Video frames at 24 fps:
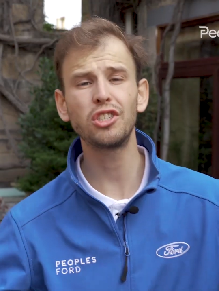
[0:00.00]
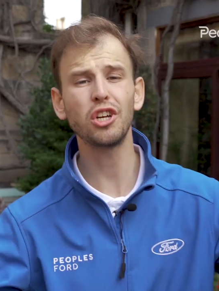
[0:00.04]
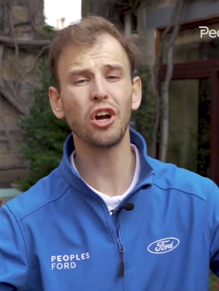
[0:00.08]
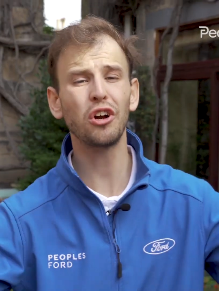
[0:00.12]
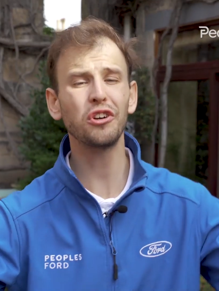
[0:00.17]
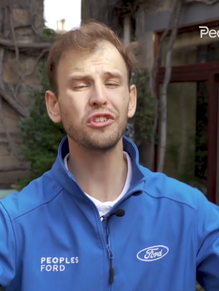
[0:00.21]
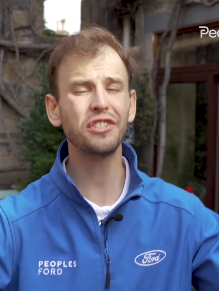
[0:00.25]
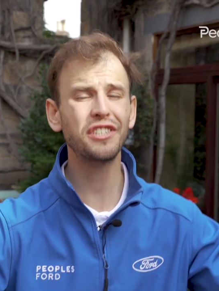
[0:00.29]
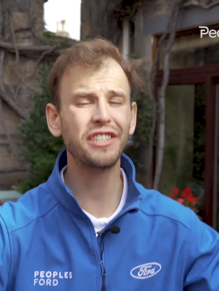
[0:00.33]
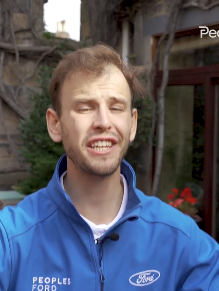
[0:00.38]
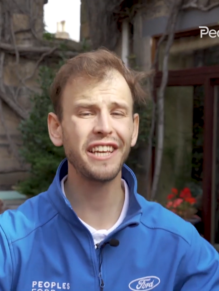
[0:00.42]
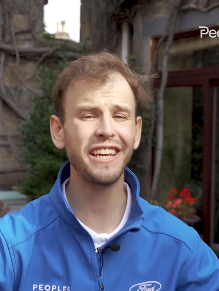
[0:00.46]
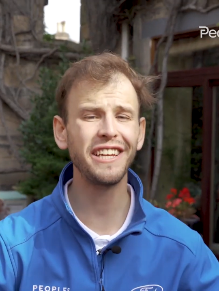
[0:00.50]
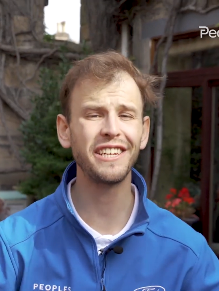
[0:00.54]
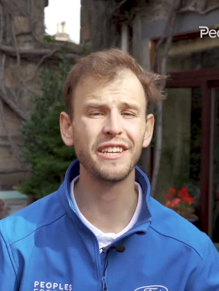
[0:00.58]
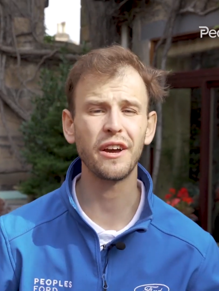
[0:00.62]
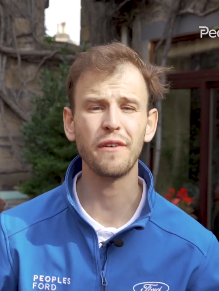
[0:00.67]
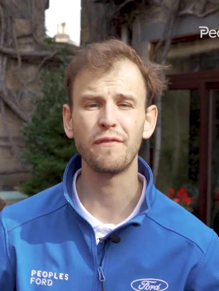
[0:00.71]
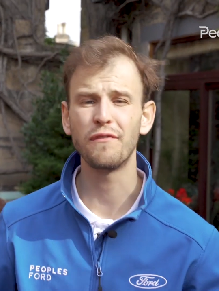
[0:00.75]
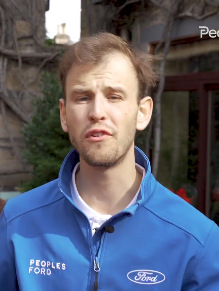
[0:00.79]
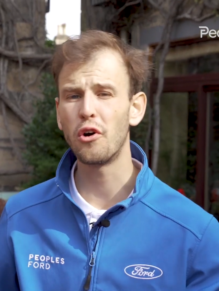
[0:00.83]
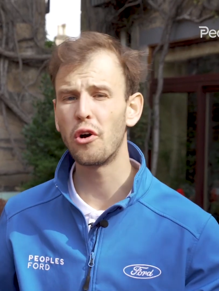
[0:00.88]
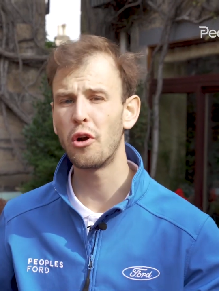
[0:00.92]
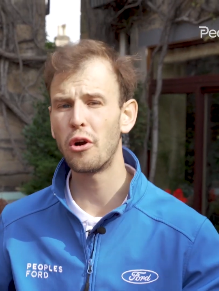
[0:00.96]
Charles Seed
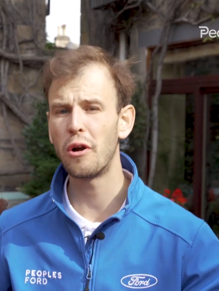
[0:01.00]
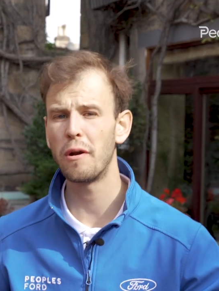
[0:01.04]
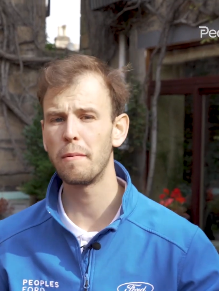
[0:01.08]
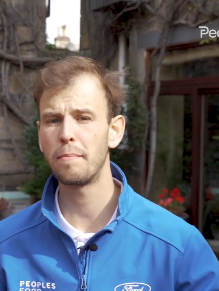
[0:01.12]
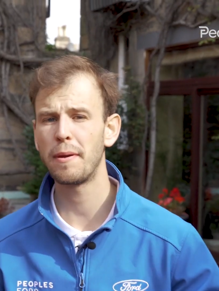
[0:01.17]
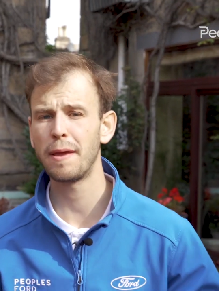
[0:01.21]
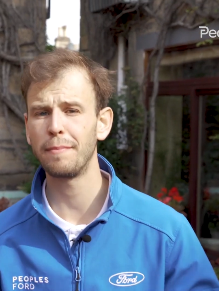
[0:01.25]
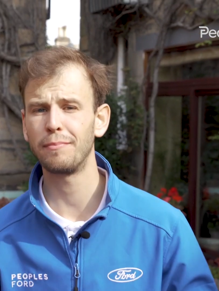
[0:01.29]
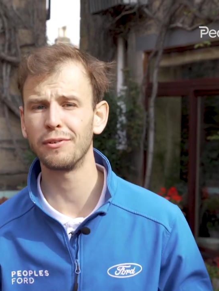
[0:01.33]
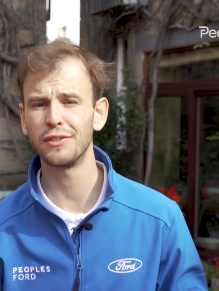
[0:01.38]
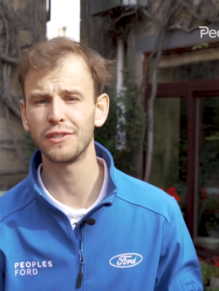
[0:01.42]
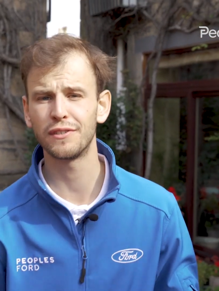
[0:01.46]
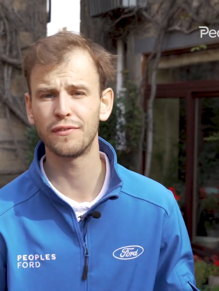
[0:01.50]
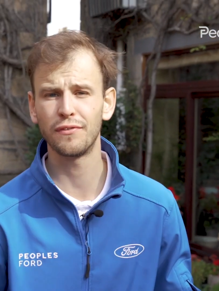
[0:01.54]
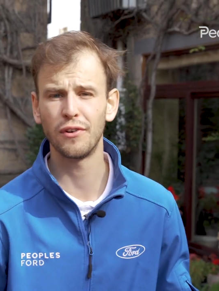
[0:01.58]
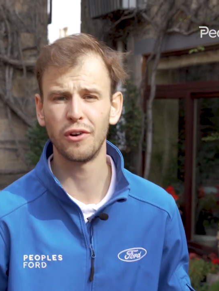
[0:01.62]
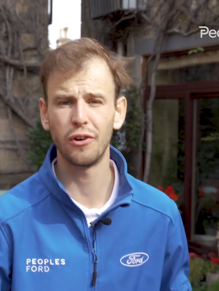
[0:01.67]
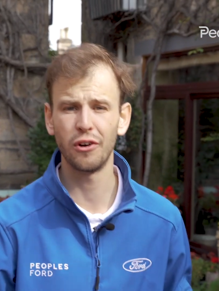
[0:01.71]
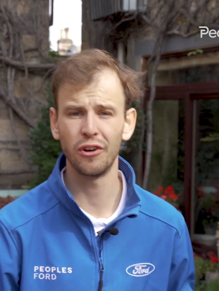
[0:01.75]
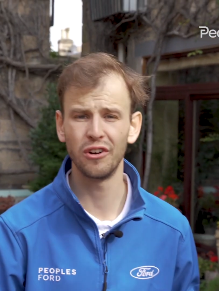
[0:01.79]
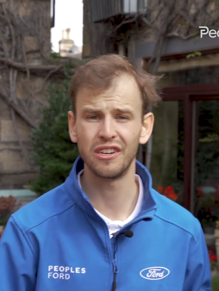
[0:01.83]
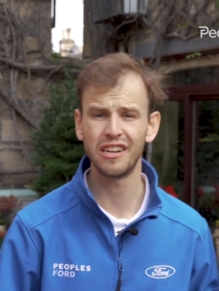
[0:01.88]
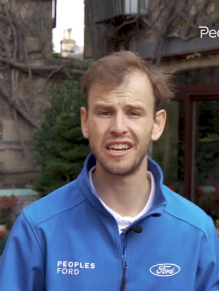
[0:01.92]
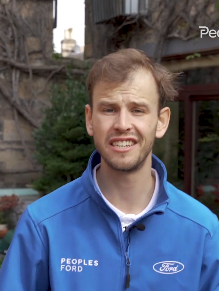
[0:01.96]
for People's
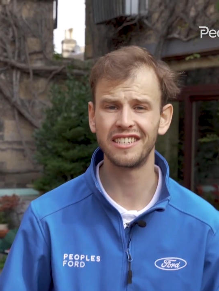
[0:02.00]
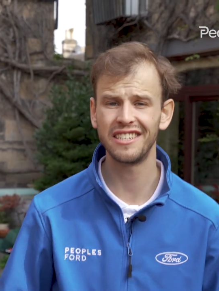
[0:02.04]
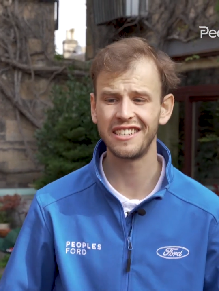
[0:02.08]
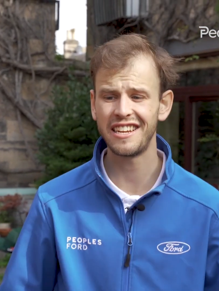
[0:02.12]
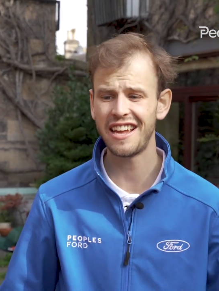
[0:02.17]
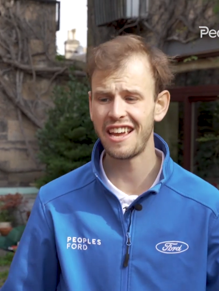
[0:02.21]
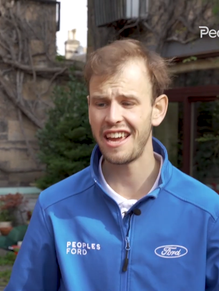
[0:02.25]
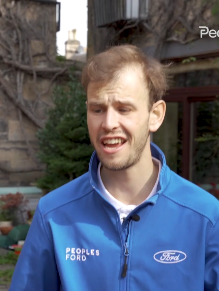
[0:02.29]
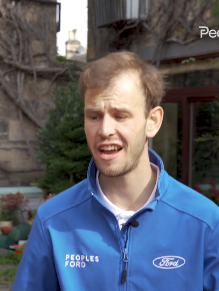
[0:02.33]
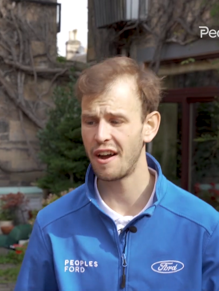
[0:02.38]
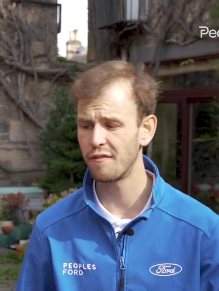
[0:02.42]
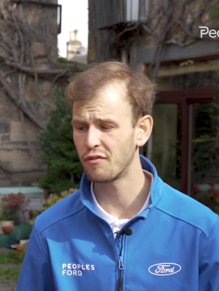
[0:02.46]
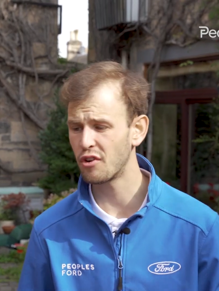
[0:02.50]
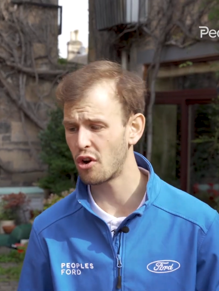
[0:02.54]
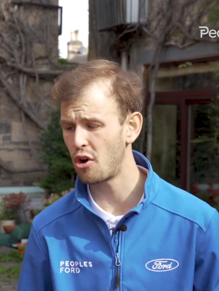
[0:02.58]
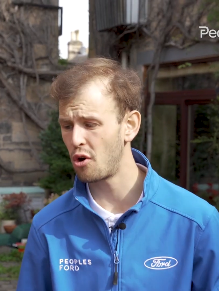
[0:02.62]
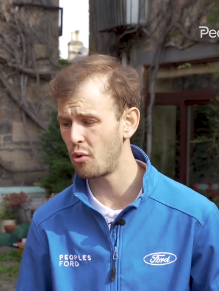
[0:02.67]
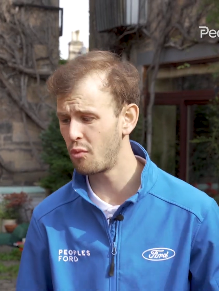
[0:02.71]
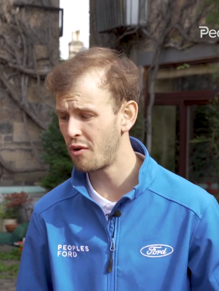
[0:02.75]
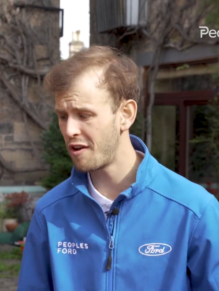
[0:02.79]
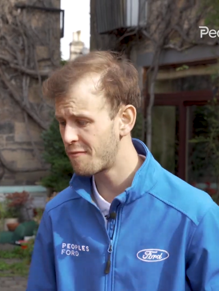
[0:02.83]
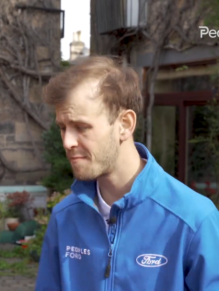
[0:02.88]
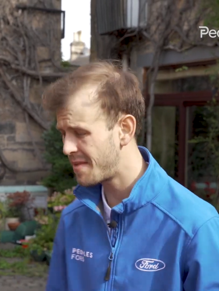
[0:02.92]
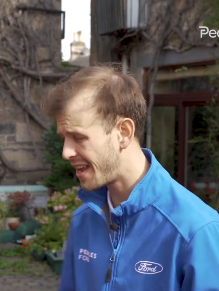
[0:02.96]
Ford, and today I've
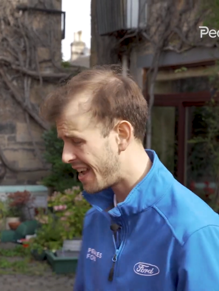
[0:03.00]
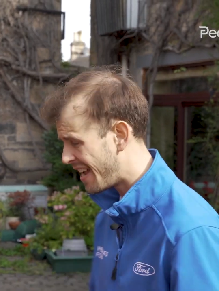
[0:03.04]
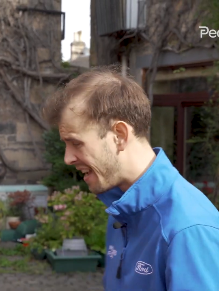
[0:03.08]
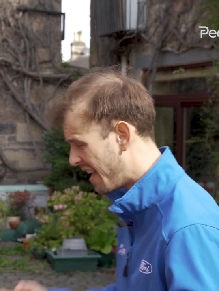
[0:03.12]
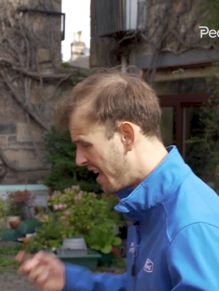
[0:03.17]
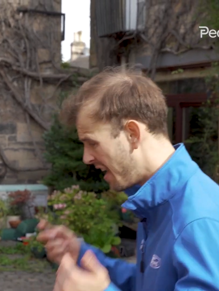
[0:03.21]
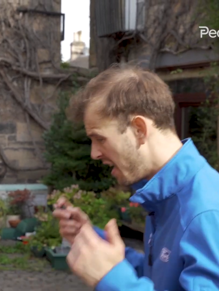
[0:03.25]
got with me